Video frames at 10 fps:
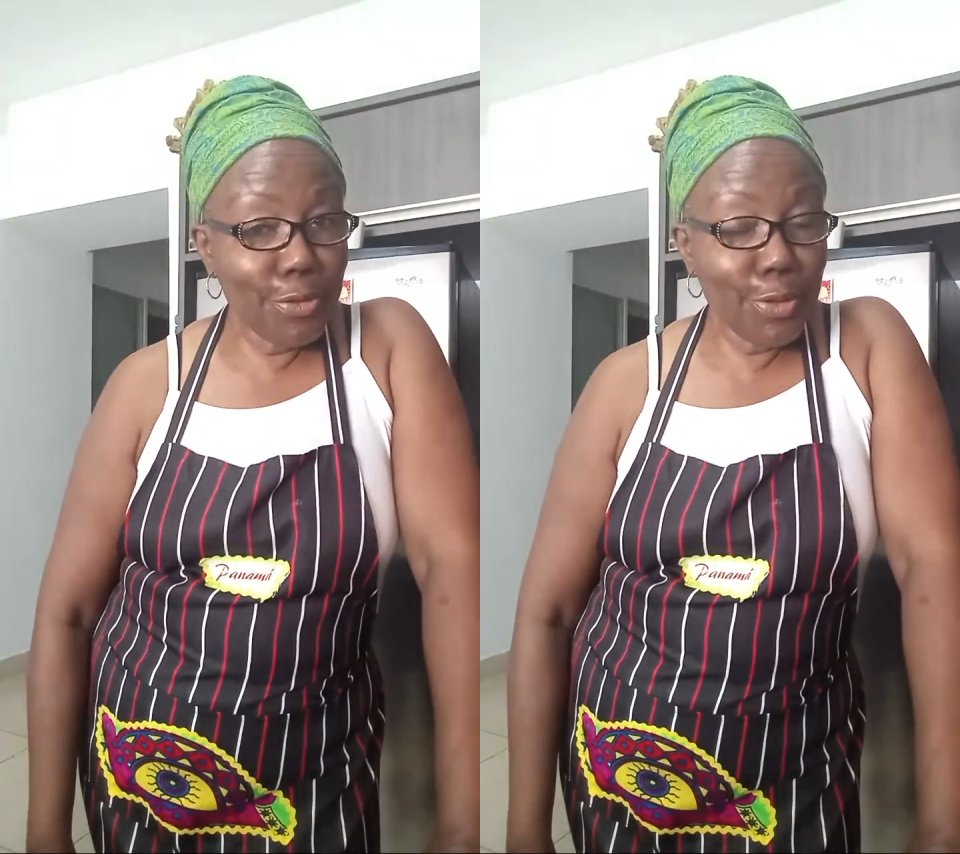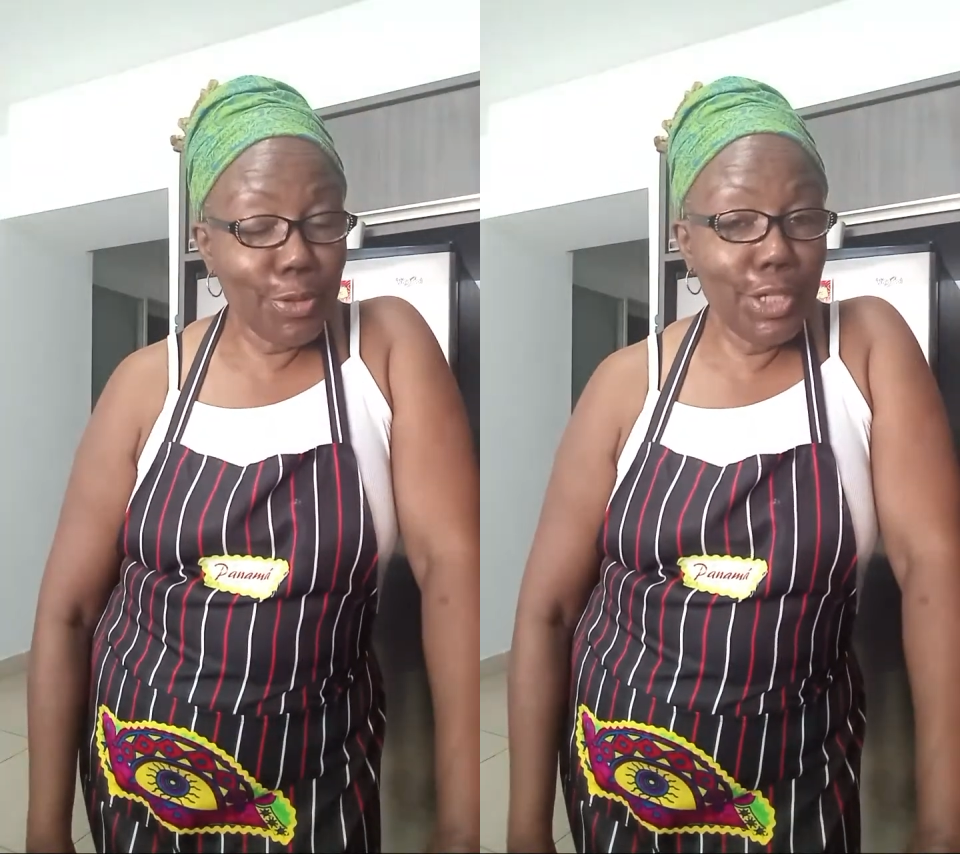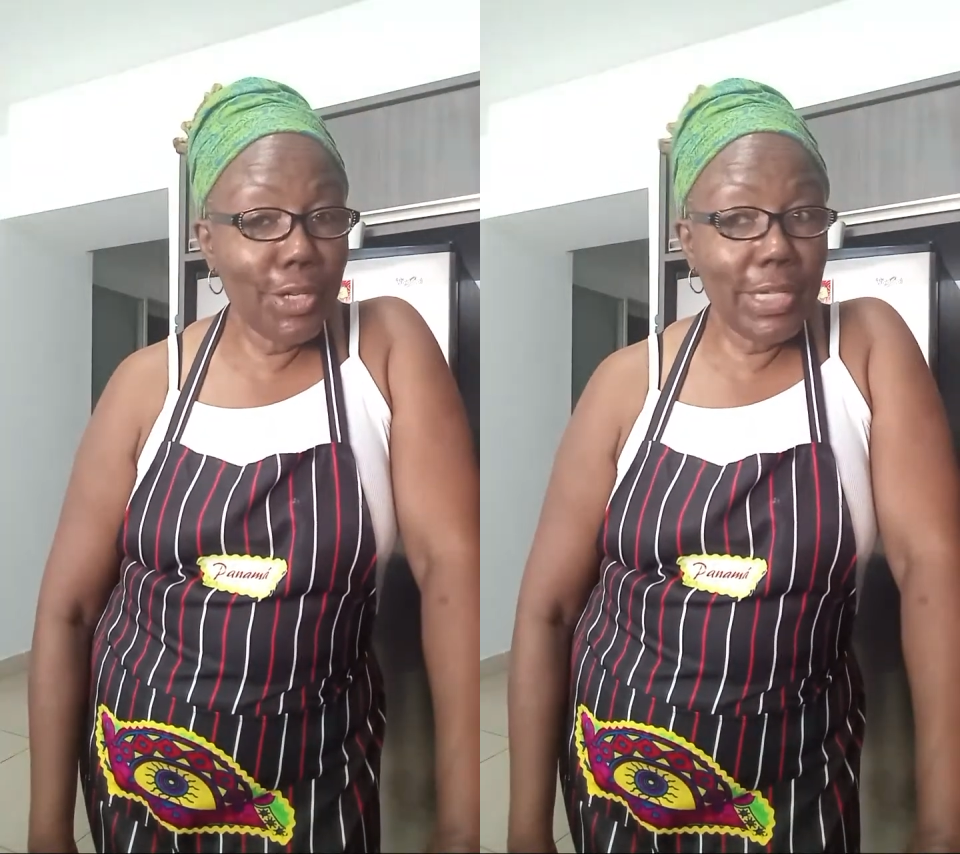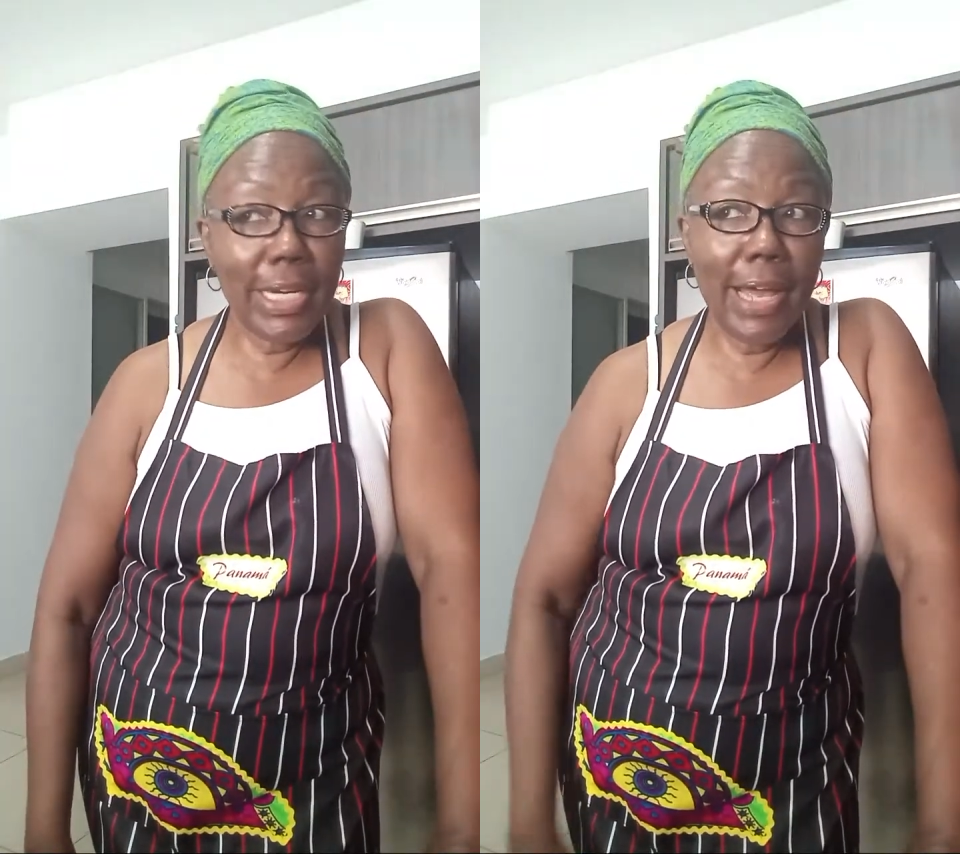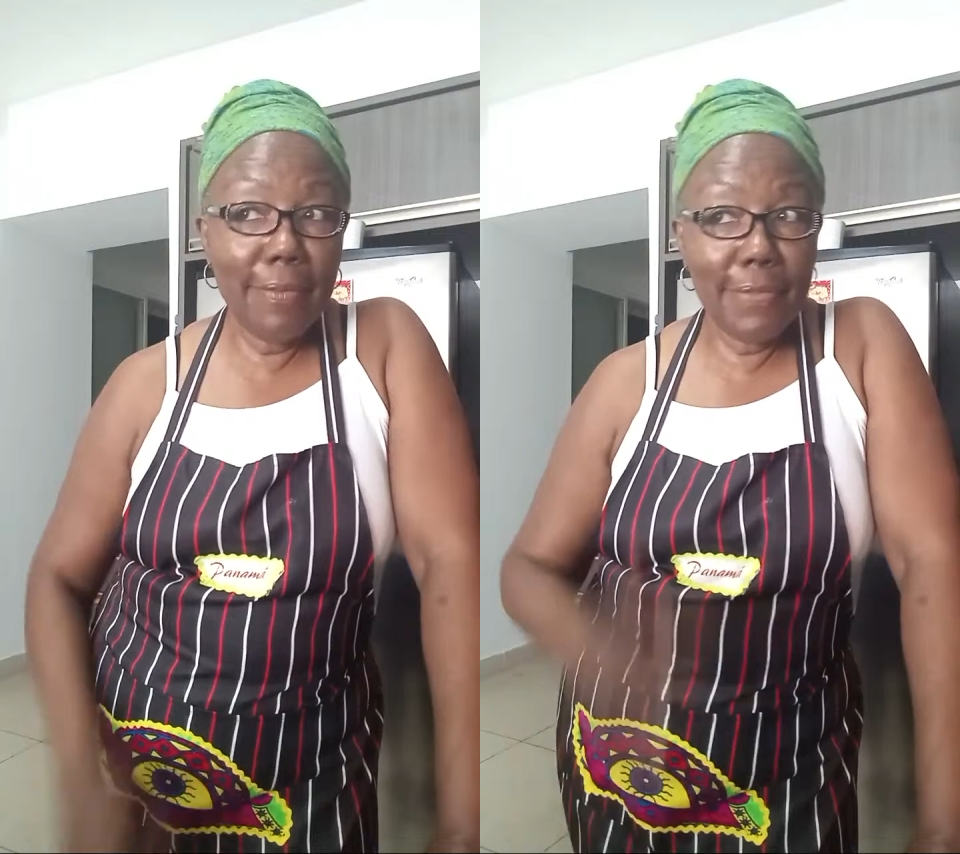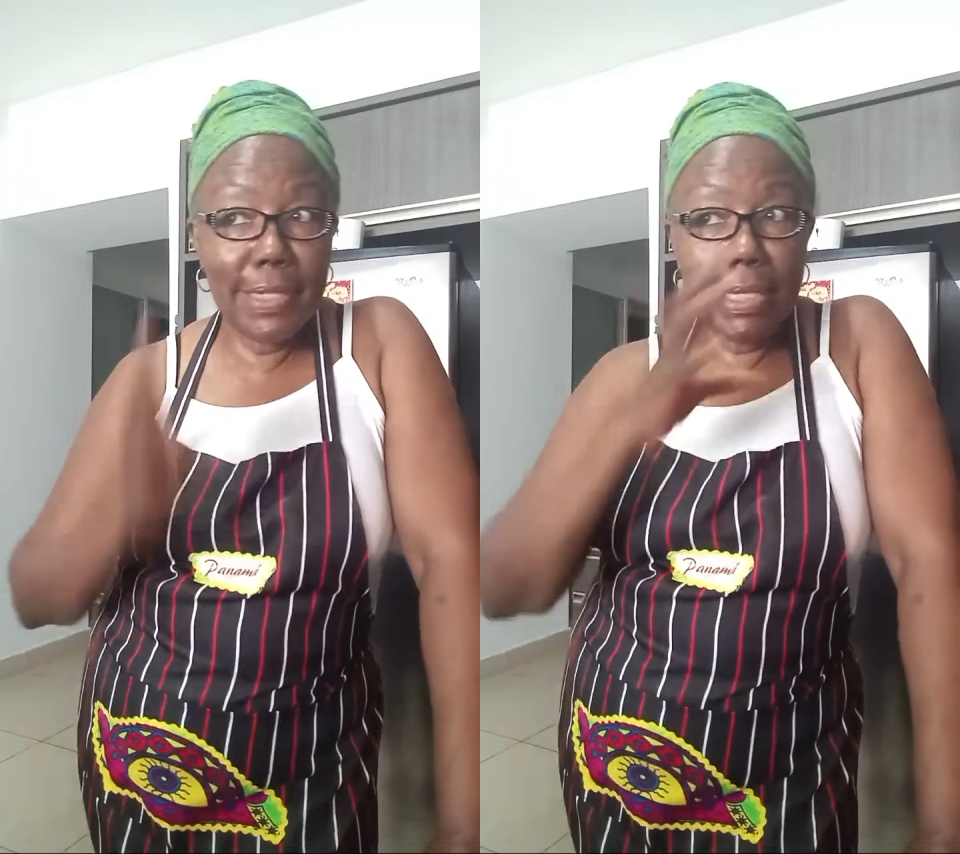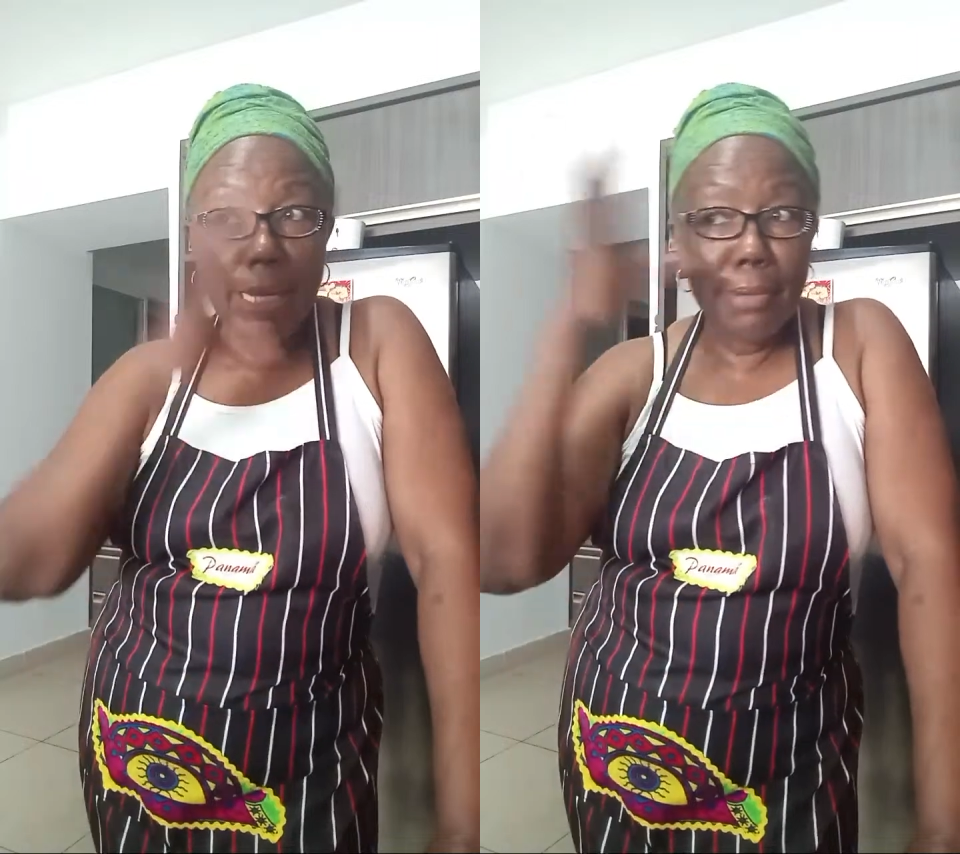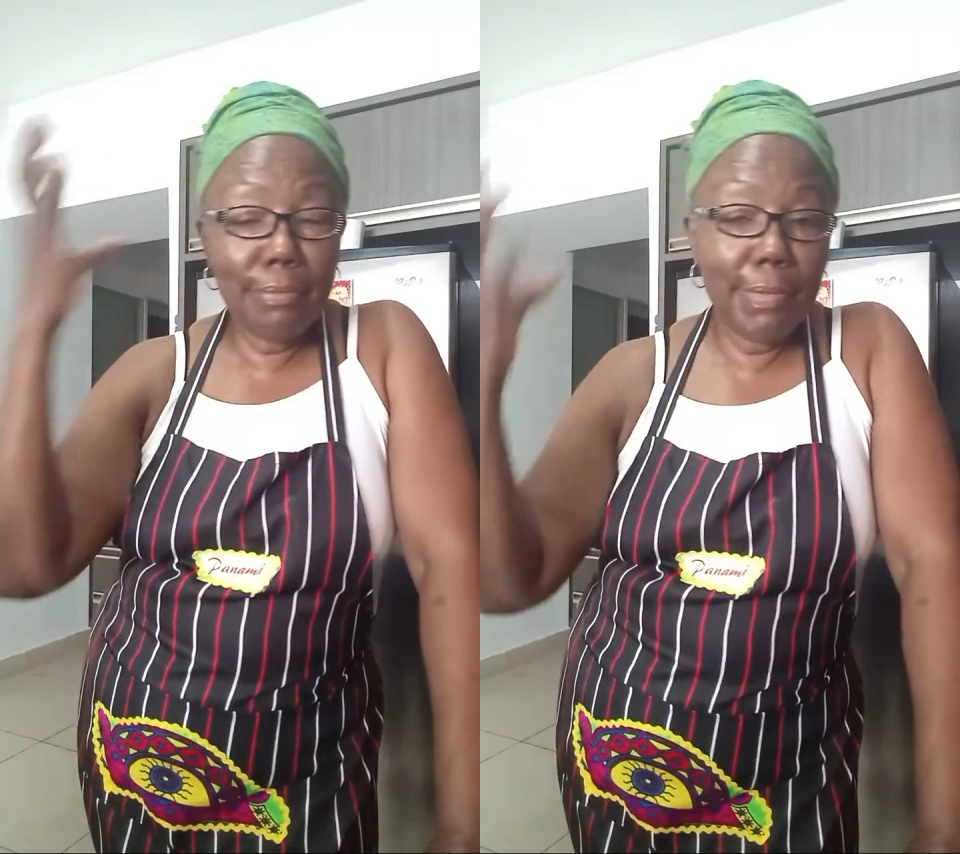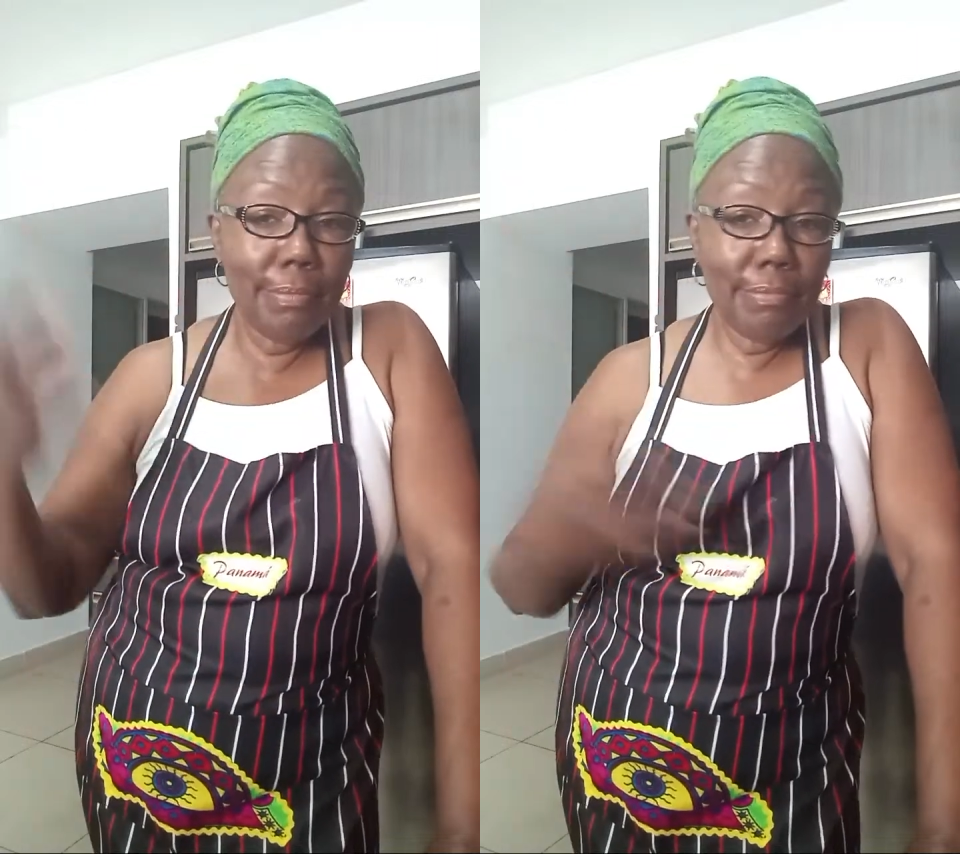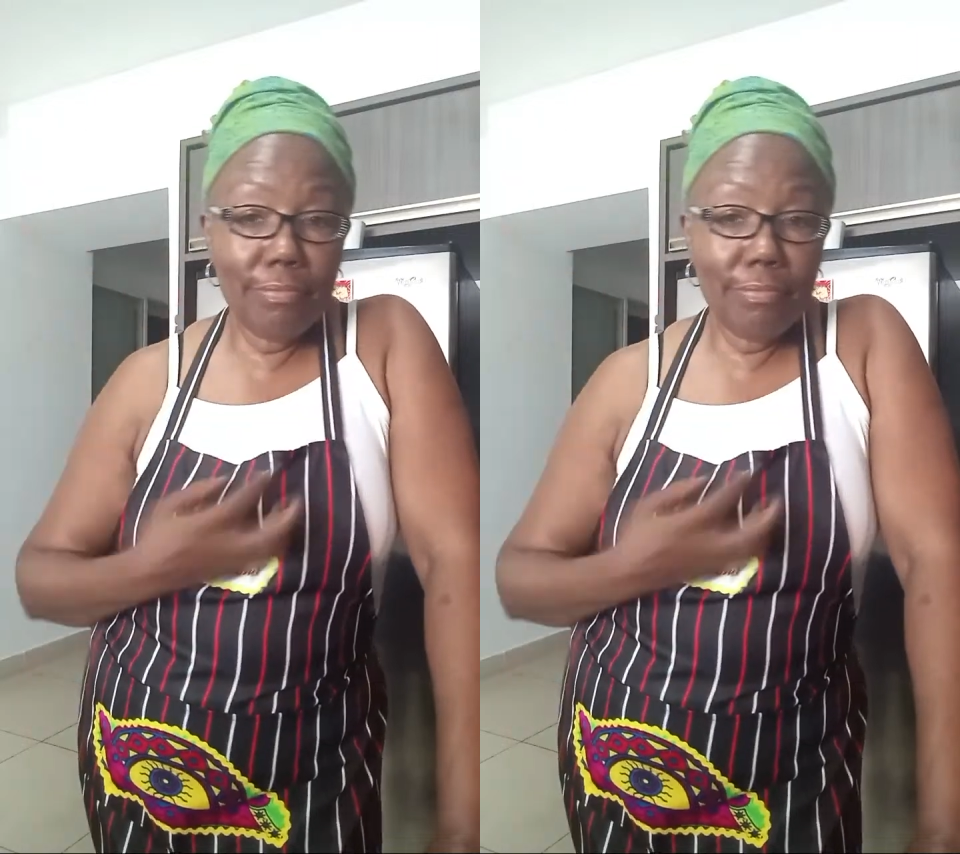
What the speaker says: so she doesn't have the same,